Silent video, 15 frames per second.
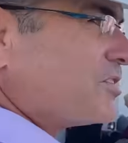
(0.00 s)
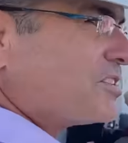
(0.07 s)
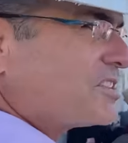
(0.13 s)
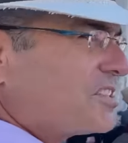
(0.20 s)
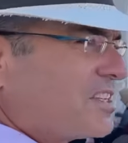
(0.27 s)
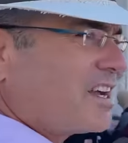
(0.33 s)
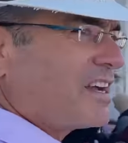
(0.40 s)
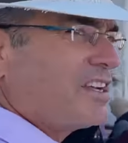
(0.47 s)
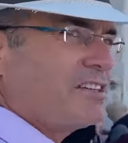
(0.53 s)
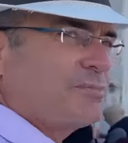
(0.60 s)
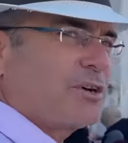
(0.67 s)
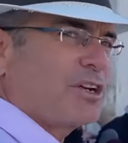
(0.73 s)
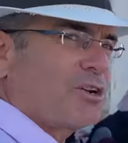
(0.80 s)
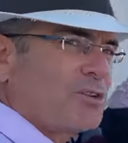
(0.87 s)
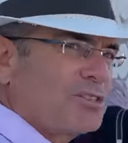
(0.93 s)
to the site,
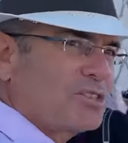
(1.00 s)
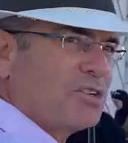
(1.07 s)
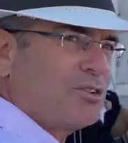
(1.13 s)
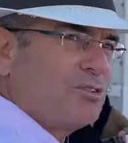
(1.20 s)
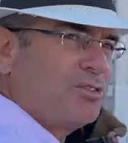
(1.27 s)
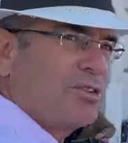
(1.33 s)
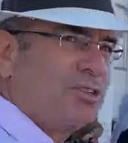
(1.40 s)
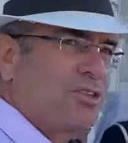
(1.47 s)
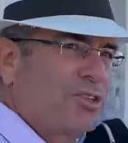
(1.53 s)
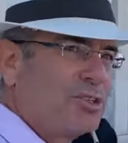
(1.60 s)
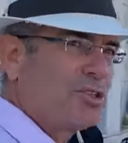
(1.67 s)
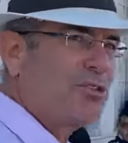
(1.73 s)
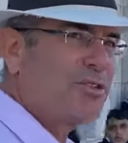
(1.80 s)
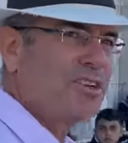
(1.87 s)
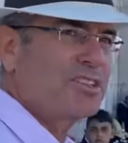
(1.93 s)
but also
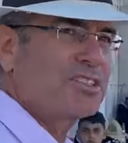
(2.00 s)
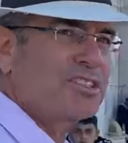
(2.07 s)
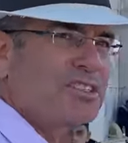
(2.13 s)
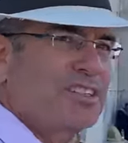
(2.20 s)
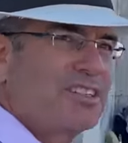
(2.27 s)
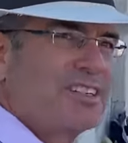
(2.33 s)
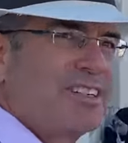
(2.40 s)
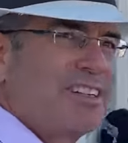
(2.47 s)
tourists.